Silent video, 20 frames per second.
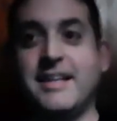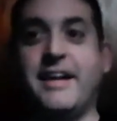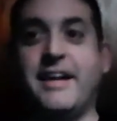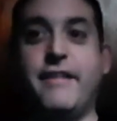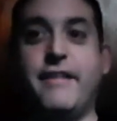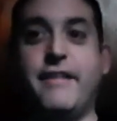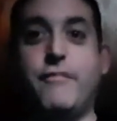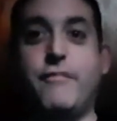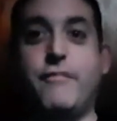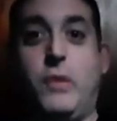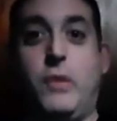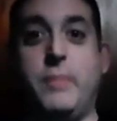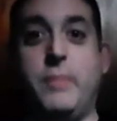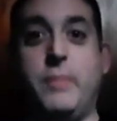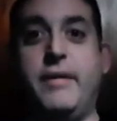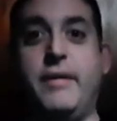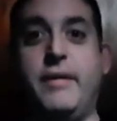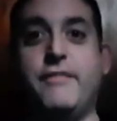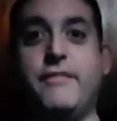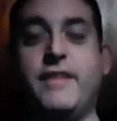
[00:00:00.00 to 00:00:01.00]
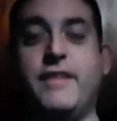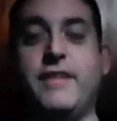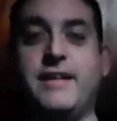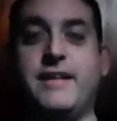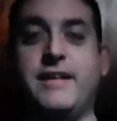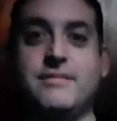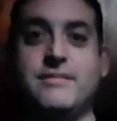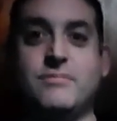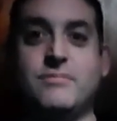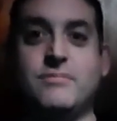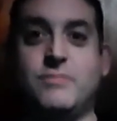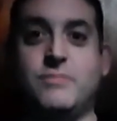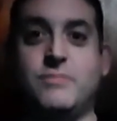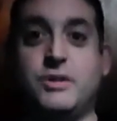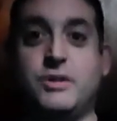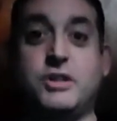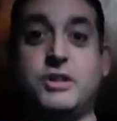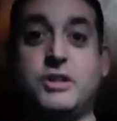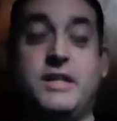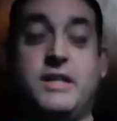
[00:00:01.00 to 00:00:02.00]
Fort Mifflin,
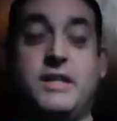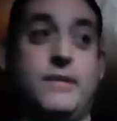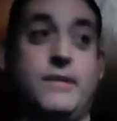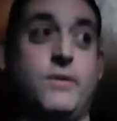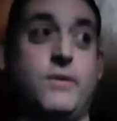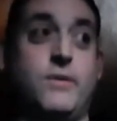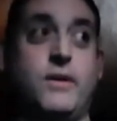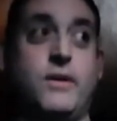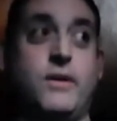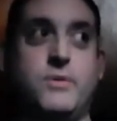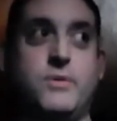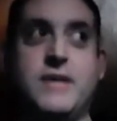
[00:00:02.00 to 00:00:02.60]
which that run